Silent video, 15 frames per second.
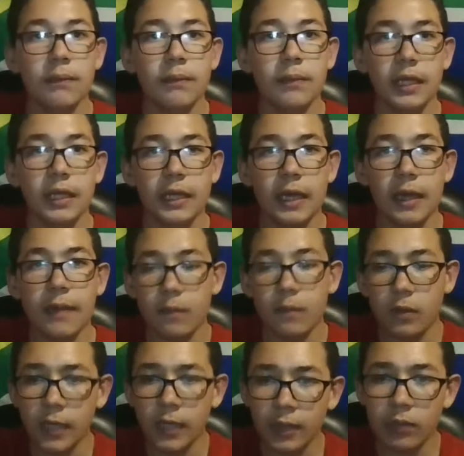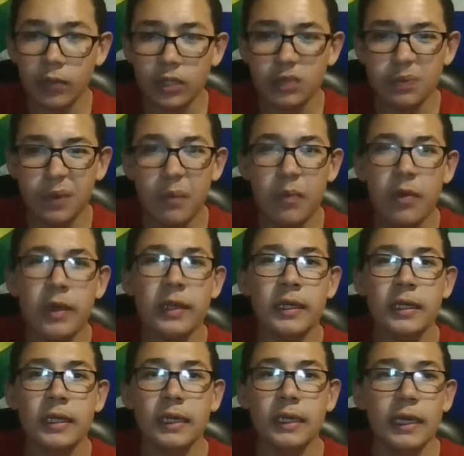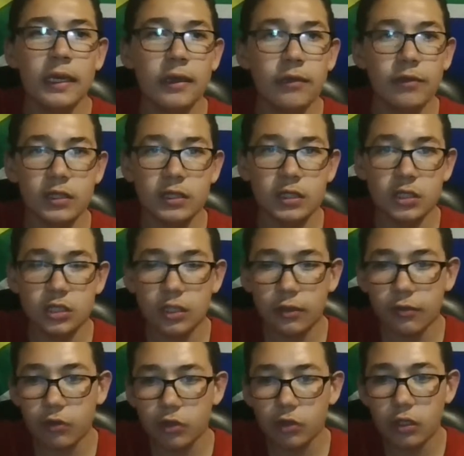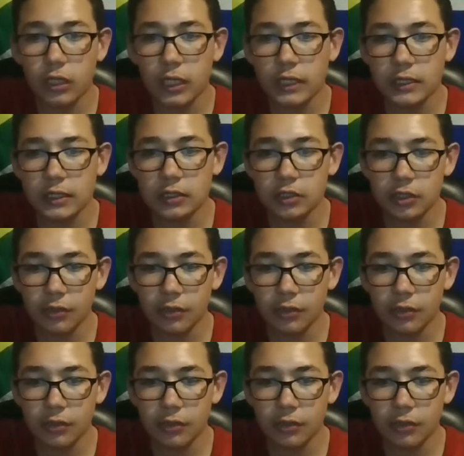Big game. Can West Brom win versus Sheffield United?